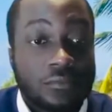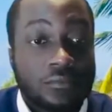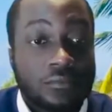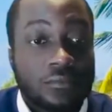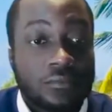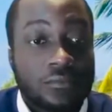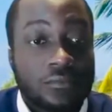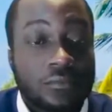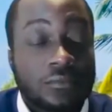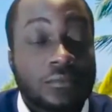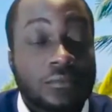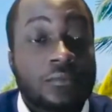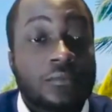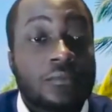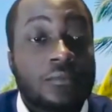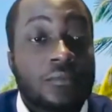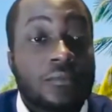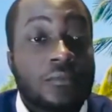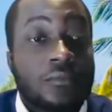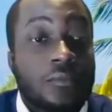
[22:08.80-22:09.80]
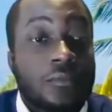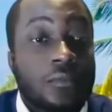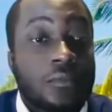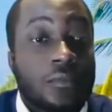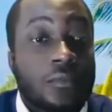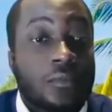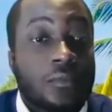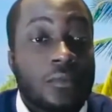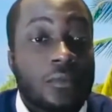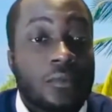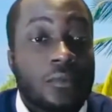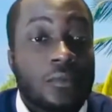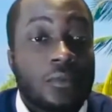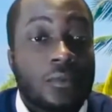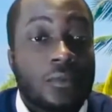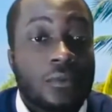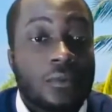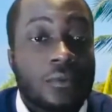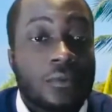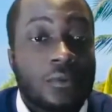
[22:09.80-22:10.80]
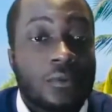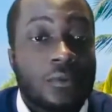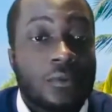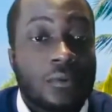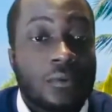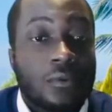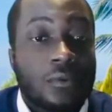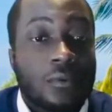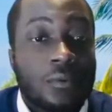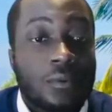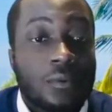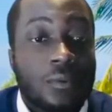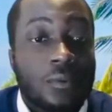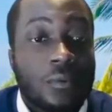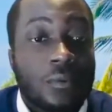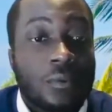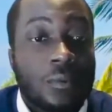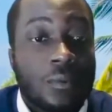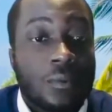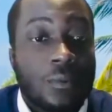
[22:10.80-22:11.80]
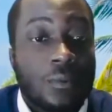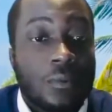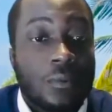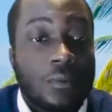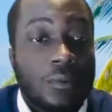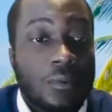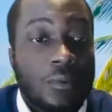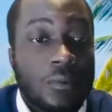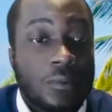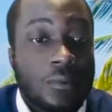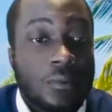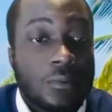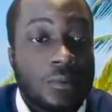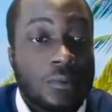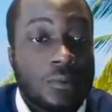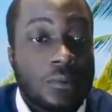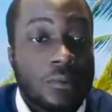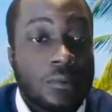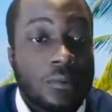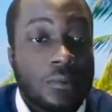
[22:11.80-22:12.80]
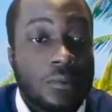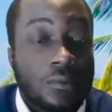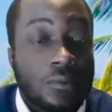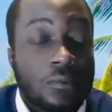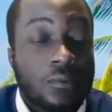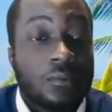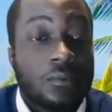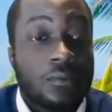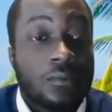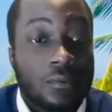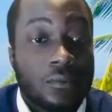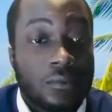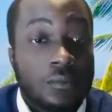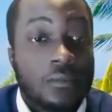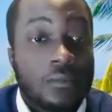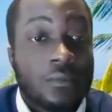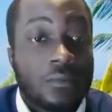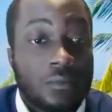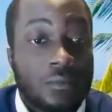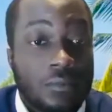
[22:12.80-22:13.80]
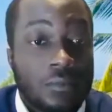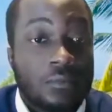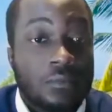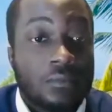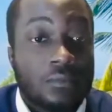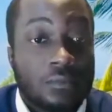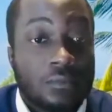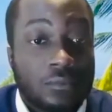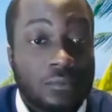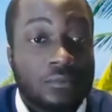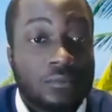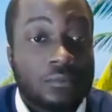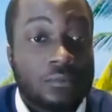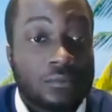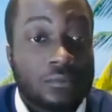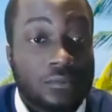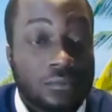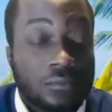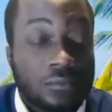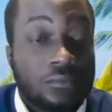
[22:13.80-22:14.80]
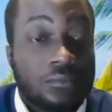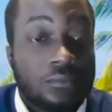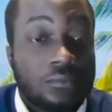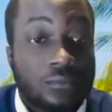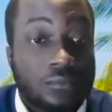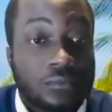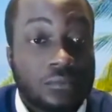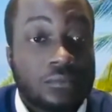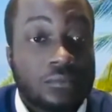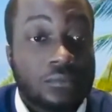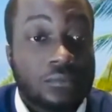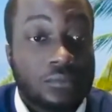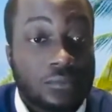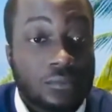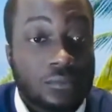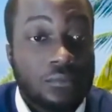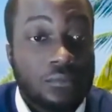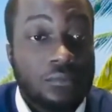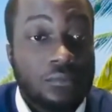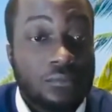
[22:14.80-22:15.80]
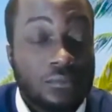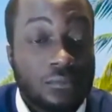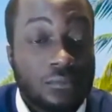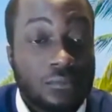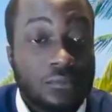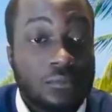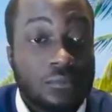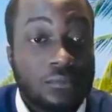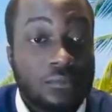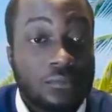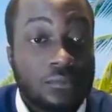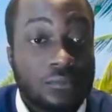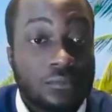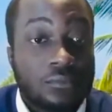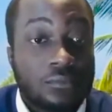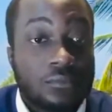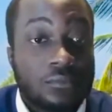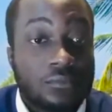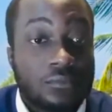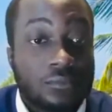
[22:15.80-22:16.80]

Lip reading: (silent)